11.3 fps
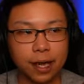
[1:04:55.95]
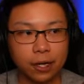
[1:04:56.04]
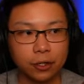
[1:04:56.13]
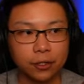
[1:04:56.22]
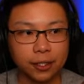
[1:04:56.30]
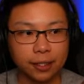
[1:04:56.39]

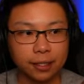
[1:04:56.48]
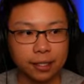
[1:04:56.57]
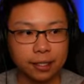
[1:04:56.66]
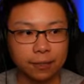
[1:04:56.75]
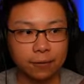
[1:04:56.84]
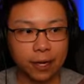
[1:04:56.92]
energy that they
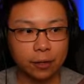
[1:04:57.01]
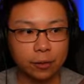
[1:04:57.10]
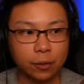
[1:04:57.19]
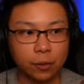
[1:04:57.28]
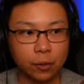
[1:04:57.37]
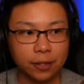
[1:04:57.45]
give out
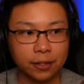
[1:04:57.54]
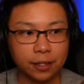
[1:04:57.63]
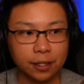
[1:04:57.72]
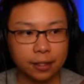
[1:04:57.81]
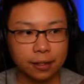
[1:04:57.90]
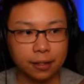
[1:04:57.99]
throughout the
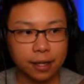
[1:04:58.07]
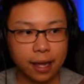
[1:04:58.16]
day.